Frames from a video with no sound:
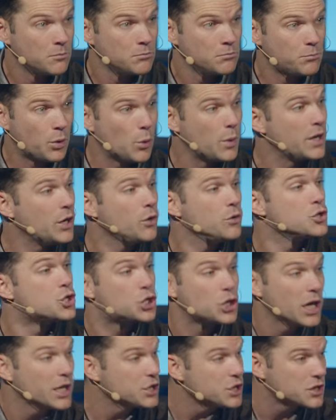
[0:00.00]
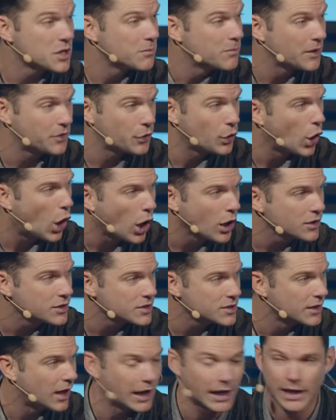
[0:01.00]
But we don't judge them that their
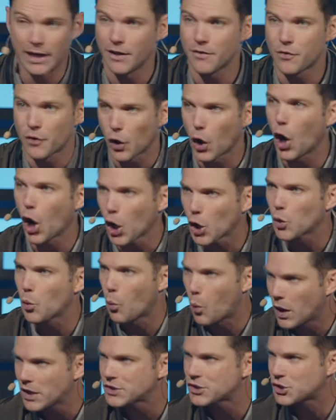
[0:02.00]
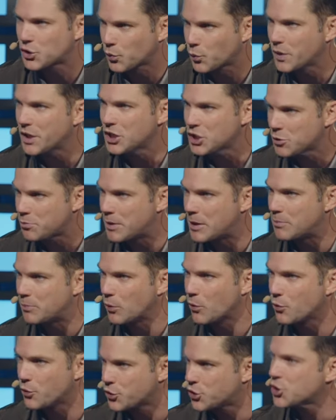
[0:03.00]
heart's not in it. Their heart wants to reach
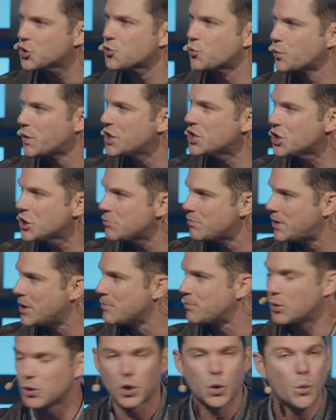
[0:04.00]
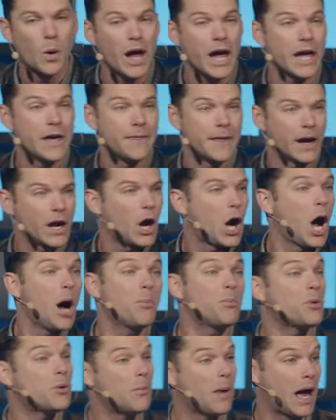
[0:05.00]
people. They're just reaching people in a way that
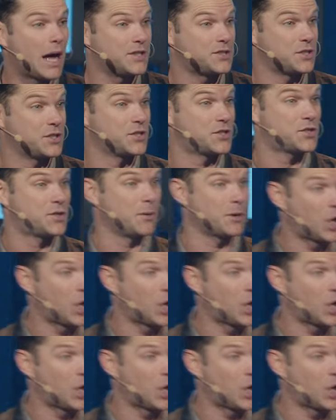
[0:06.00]
compromises the